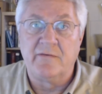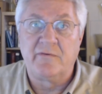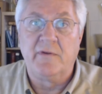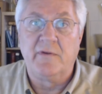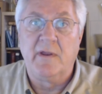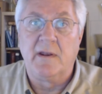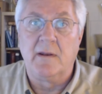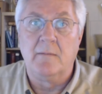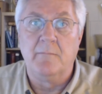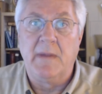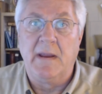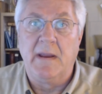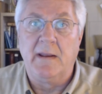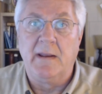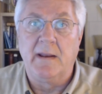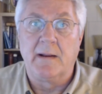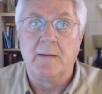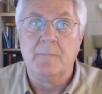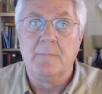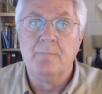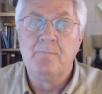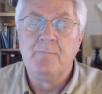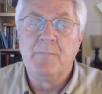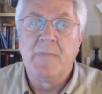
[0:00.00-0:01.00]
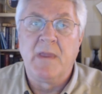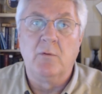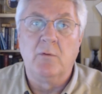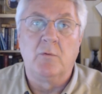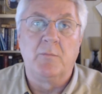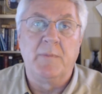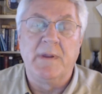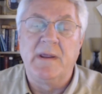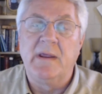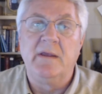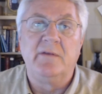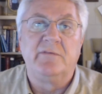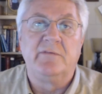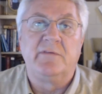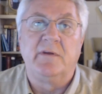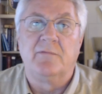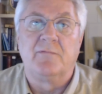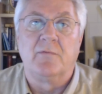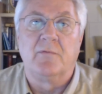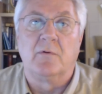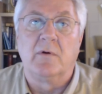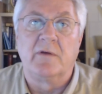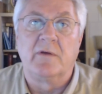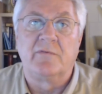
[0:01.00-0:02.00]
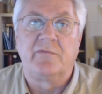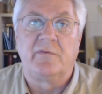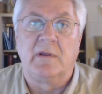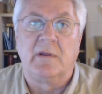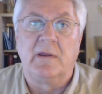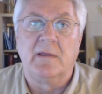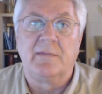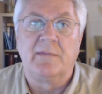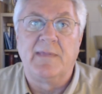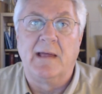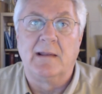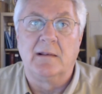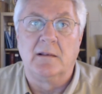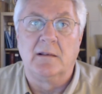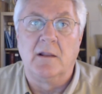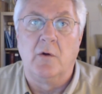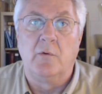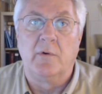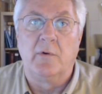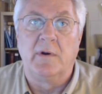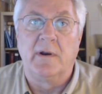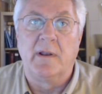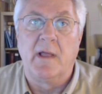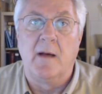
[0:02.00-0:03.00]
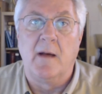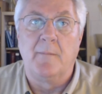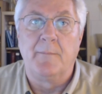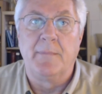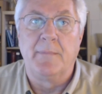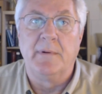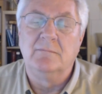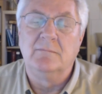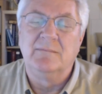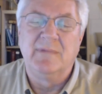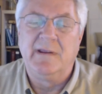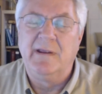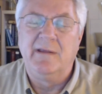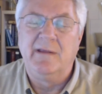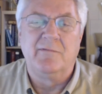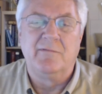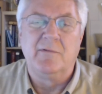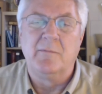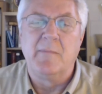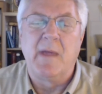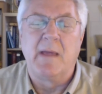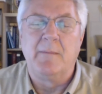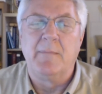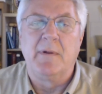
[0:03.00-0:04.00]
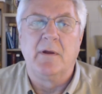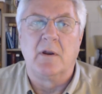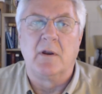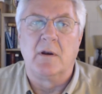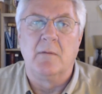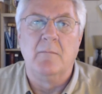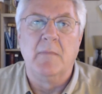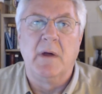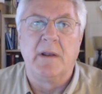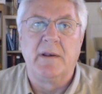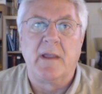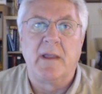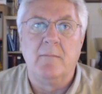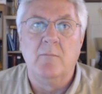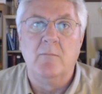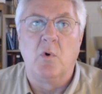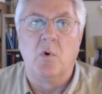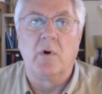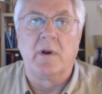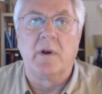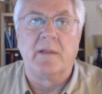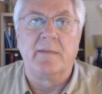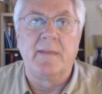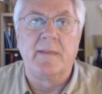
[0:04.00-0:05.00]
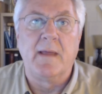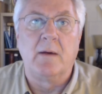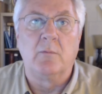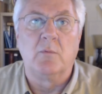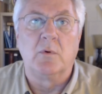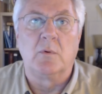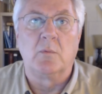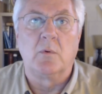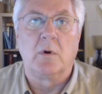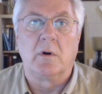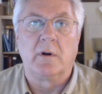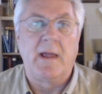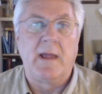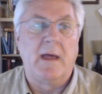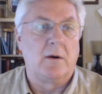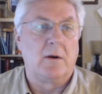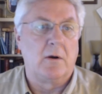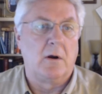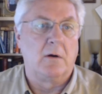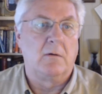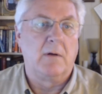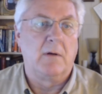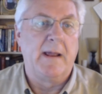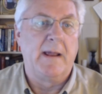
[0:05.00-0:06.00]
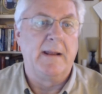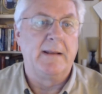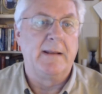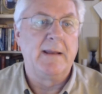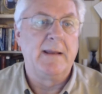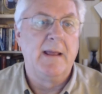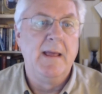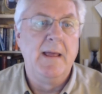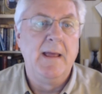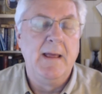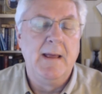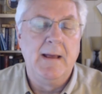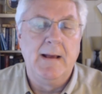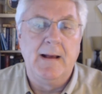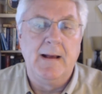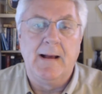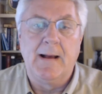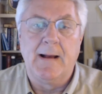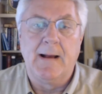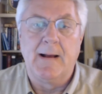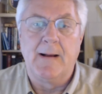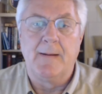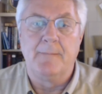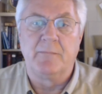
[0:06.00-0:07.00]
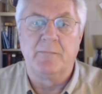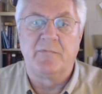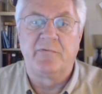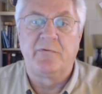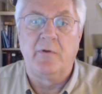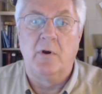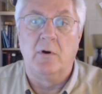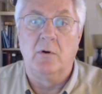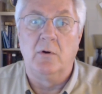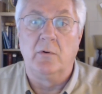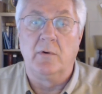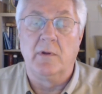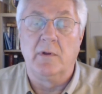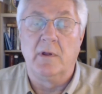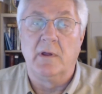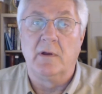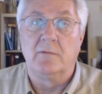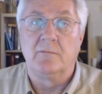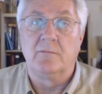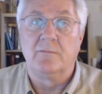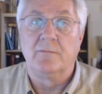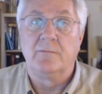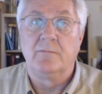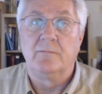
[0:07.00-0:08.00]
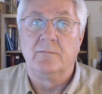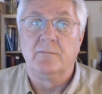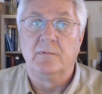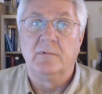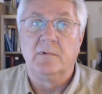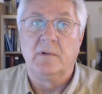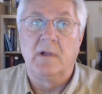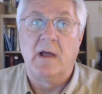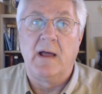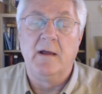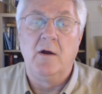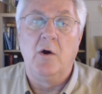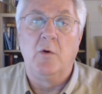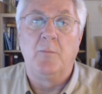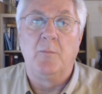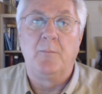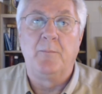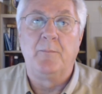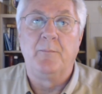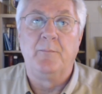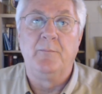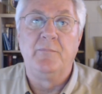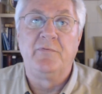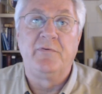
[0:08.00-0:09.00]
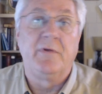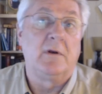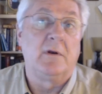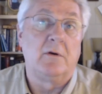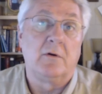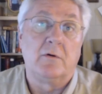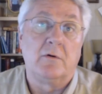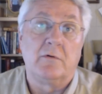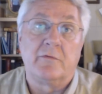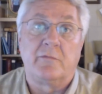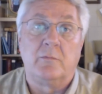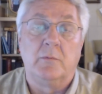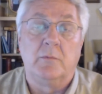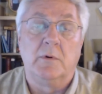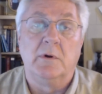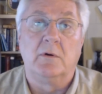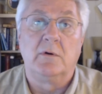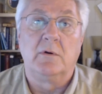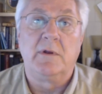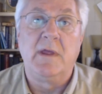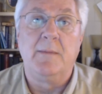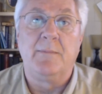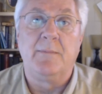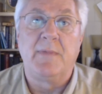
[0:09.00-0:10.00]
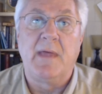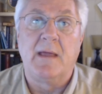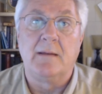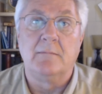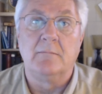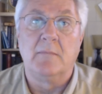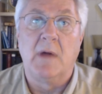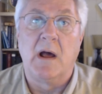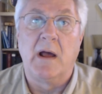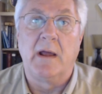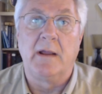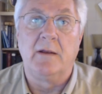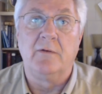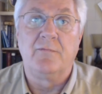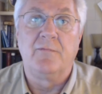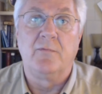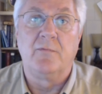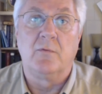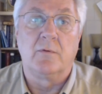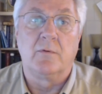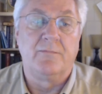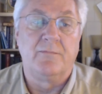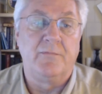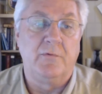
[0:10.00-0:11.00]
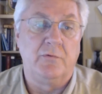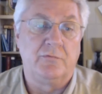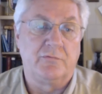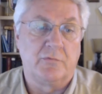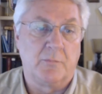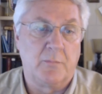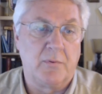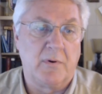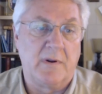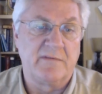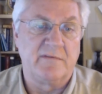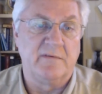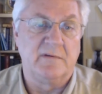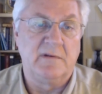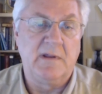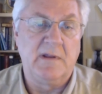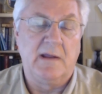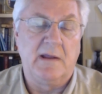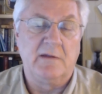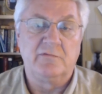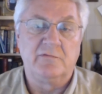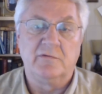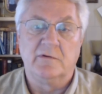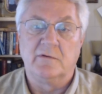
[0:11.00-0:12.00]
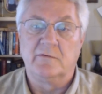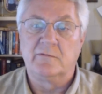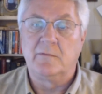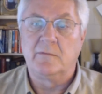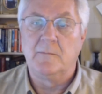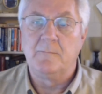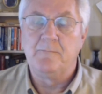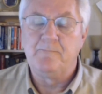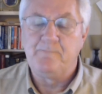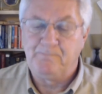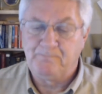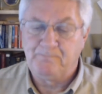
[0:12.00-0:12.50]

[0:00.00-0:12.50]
Senate meeting, it would be easy for us to get that loaded up. And even maybe on a Monday morning, that would work out all right. So I hope senators will keep that in mind for future presentations.